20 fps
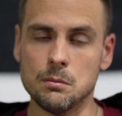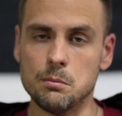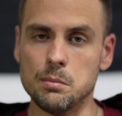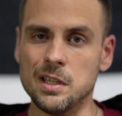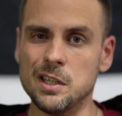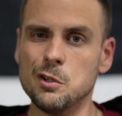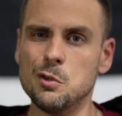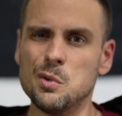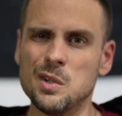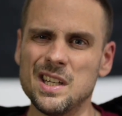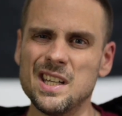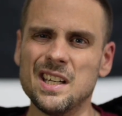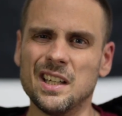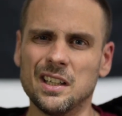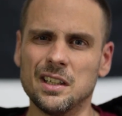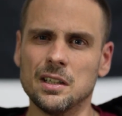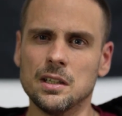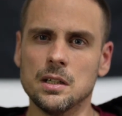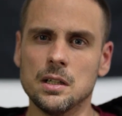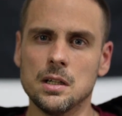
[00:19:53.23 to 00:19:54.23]
Be
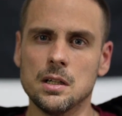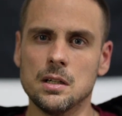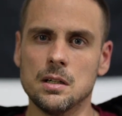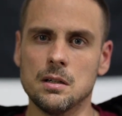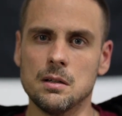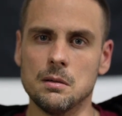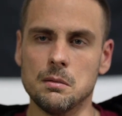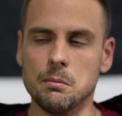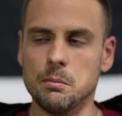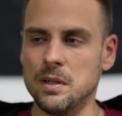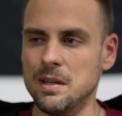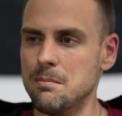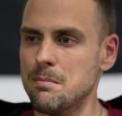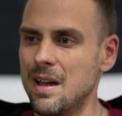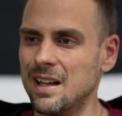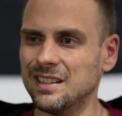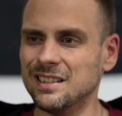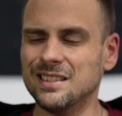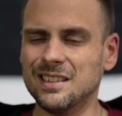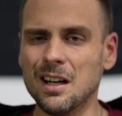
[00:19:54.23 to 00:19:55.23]
unique be
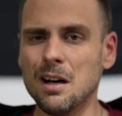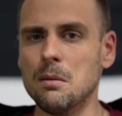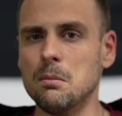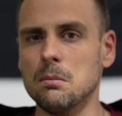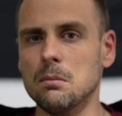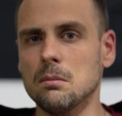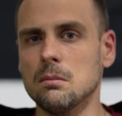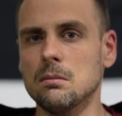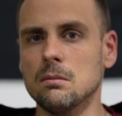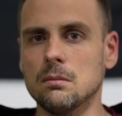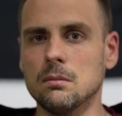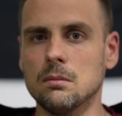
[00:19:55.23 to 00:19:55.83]
messed up,